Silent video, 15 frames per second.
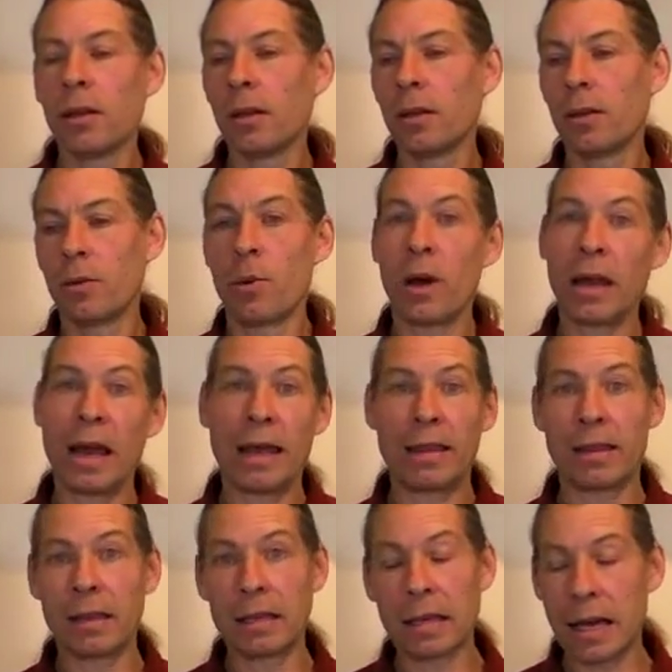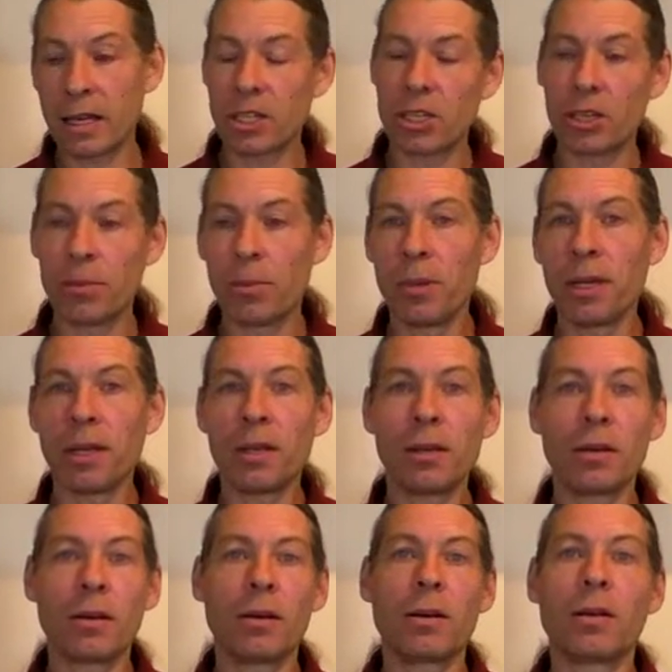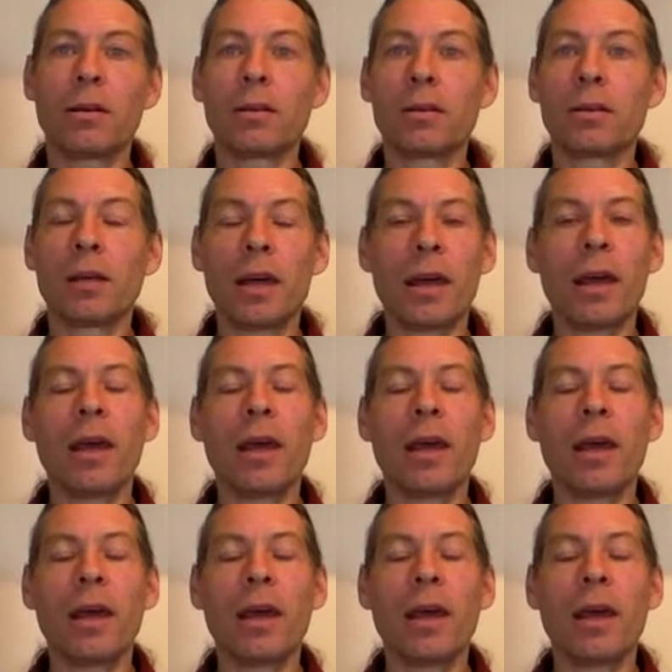to what I think I should be, to